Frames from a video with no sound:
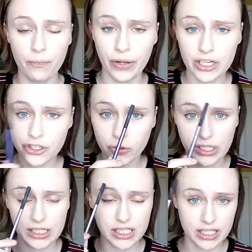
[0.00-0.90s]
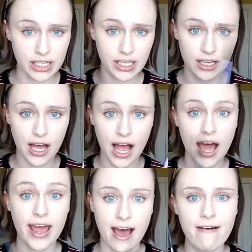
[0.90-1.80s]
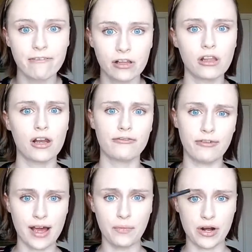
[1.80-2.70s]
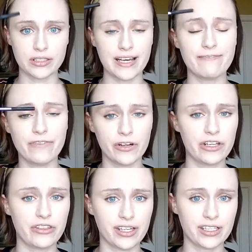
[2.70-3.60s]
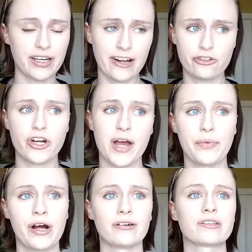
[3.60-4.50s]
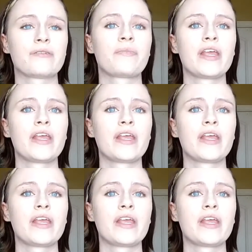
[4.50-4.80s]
but as you can see, I have a lot of eyebrows. I have very thick natural eyebrows,